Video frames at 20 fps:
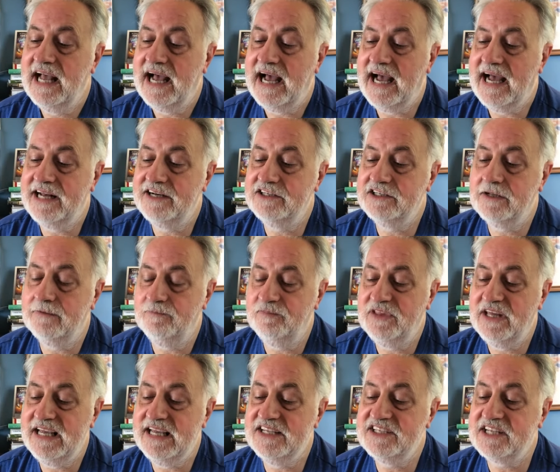And
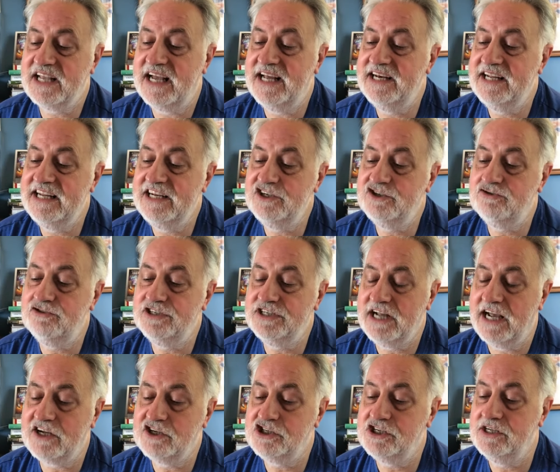there's an
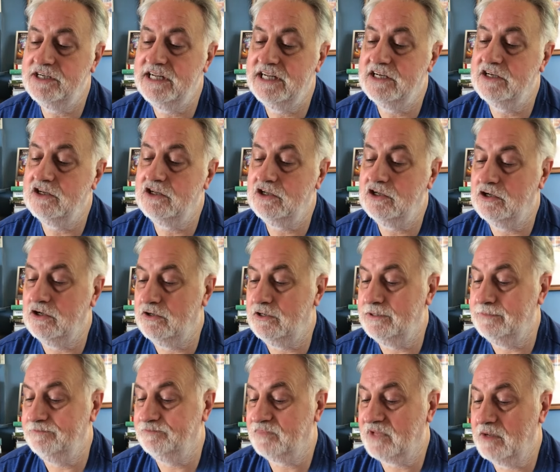introduction in
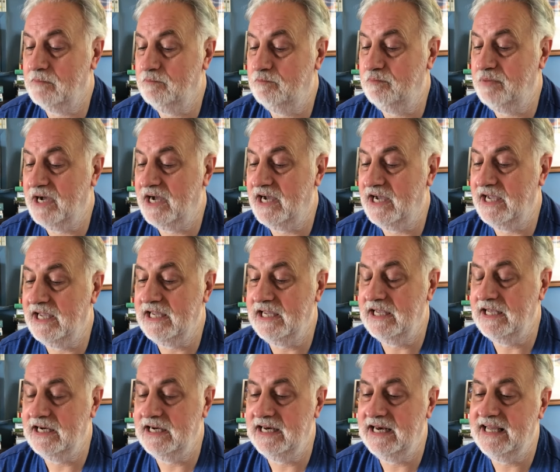here
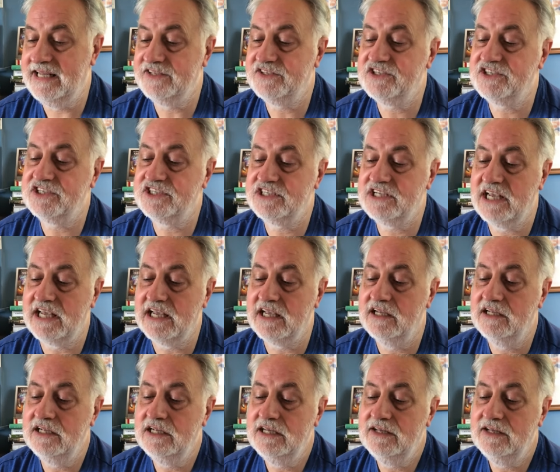by, let's see,